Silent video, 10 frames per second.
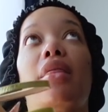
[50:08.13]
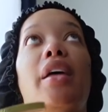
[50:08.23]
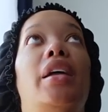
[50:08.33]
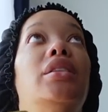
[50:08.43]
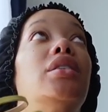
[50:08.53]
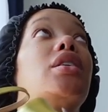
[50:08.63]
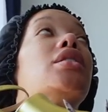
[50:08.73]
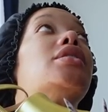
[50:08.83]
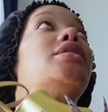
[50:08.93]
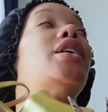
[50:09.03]
They look
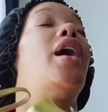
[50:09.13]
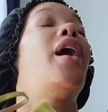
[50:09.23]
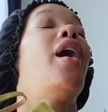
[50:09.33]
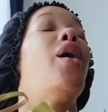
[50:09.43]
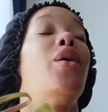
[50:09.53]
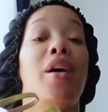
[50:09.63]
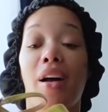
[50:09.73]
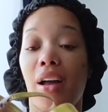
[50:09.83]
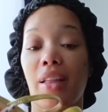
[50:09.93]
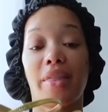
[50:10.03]
so
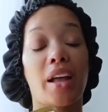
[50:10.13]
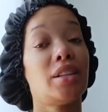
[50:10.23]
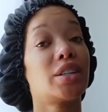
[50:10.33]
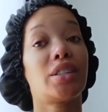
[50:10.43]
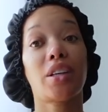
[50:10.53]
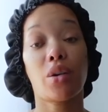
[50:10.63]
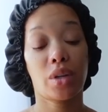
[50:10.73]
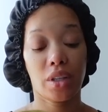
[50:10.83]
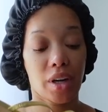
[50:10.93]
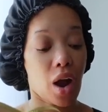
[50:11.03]
they look so
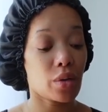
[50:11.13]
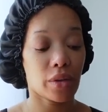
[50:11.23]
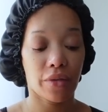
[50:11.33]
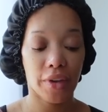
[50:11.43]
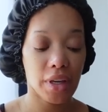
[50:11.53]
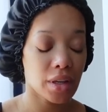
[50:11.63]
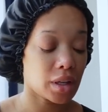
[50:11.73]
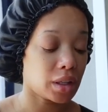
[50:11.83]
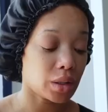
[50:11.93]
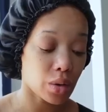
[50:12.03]
good on the feet.
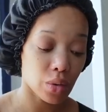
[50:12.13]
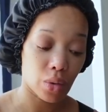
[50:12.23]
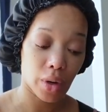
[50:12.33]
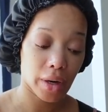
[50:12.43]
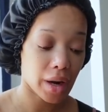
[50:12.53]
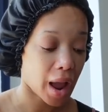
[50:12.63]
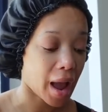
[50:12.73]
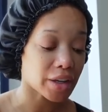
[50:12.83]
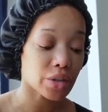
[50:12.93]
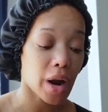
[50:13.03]
Lord,
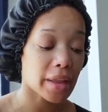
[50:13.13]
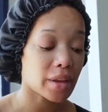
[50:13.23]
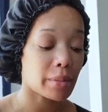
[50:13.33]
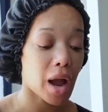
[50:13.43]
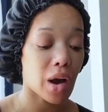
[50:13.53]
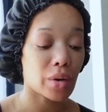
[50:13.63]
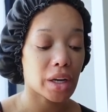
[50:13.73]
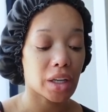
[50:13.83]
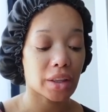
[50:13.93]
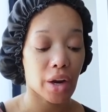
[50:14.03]
I tried them on
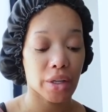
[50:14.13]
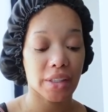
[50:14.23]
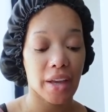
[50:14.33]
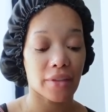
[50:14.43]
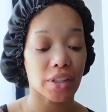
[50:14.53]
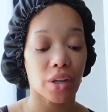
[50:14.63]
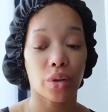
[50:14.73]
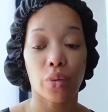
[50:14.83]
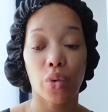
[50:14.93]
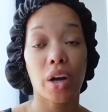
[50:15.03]
in a thirty-seven, so
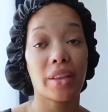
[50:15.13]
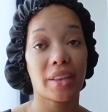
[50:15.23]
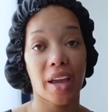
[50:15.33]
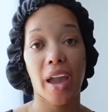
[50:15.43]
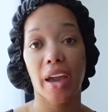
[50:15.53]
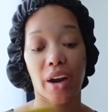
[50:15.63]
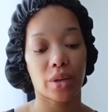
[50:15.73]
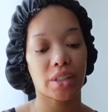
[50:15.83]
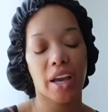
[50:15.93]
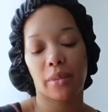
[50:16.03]
the one that they had on
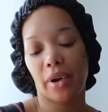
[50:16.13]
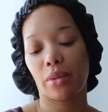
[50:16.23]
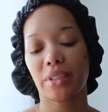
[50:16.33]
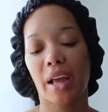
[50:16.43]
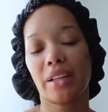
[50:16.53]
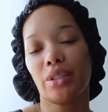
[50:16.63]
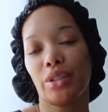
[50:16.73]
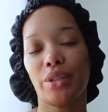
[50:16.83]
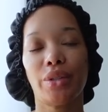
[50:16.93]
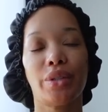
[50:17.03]
the table, I was like, doo,
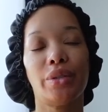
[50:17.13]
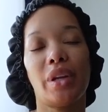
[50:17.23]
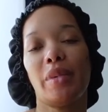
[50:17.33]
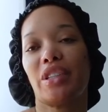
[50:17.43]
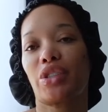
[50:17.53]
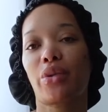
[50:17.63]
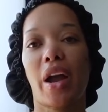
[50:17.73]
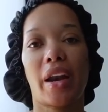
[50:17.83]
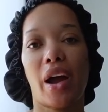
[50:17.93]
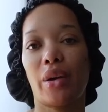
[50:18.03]
doo, doo, doo, doo. Let me just
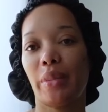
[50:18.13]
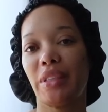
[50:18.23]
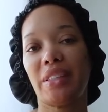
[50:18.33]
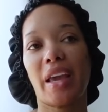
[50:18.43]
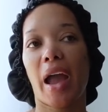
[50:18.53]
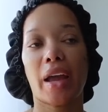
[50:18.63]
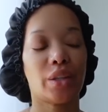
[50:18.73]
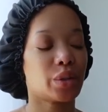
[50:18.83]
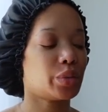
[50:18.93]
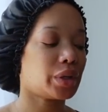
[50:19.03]
try it on, let me see how it
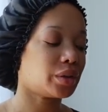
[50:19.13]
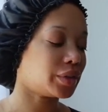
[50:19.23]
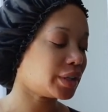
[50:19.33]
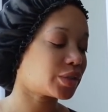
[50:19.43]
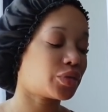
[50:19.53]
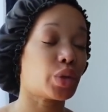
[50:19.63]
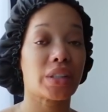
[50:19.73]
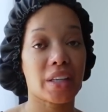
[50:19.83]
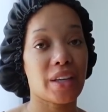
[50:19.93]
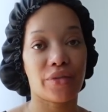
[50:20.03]
look, whatever. It's
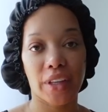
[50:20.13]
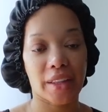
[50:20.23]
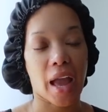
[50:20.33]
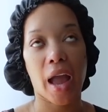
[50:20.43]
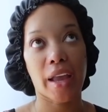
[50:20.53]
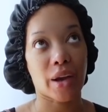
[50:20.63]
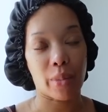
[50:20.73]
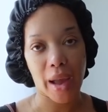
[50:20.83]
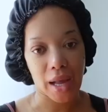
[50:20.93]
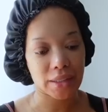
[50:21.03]
fourteen fifty. I ain't gonna
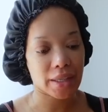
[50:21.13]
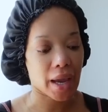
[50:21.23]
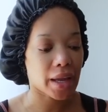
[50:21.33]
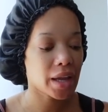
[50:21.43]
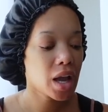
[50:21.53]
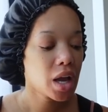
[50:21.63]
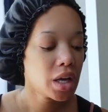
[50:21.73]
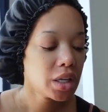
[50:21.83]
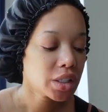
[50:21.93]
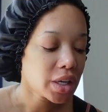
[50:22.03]
buy it today,
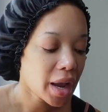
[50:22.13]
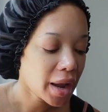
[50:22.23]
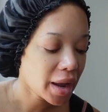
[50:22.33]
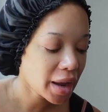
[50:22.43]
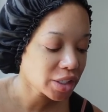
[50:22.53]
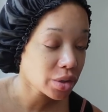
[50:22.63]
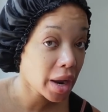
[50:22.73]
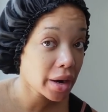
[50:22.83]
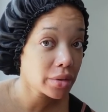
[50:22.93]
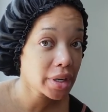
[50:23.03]
child. I
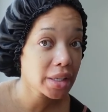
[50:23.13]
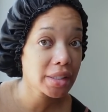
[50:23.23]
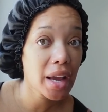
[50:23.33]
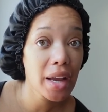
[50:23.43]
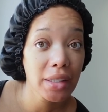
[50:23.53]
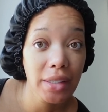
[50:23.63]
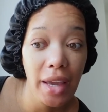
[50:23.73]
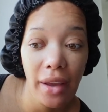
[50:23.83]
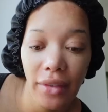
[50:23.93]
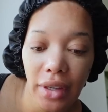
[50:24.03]
tried on this size
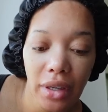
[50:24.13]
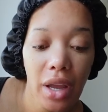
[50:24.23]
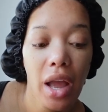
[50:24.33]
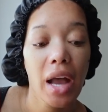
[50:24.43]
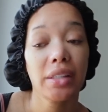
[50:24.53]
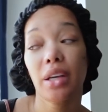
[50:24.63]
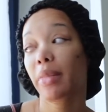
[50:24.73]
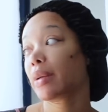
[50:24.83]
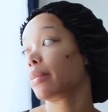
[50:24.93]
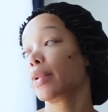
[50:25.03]
seven. I said,
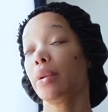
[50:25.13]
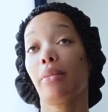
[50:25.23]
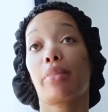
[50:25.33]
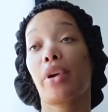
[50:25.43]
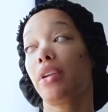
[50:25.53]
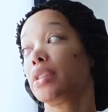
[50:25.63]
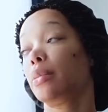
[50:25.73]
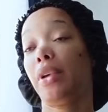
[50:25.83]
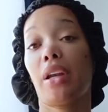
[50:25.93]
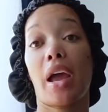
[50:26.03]
baby, bring bring it to
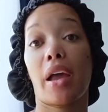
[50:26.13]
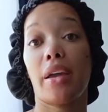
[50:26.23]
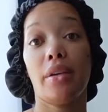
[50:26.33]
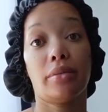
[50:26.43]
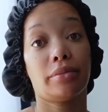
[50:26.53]
me in an eight.